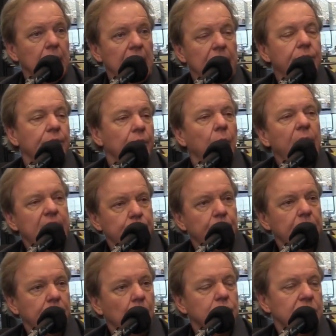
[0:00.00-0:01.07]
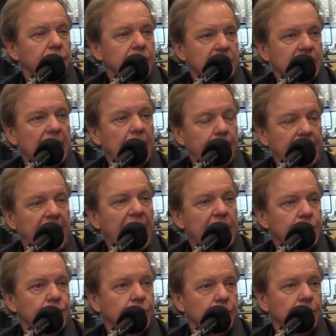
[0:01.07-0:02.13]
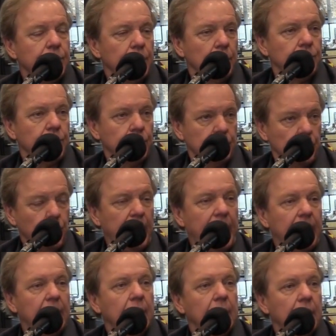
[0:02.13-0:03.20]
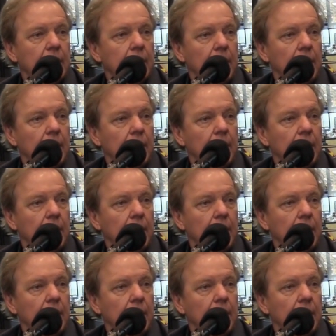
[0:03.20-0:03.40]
even though he spent most of his time in Asheville, you know, during the week,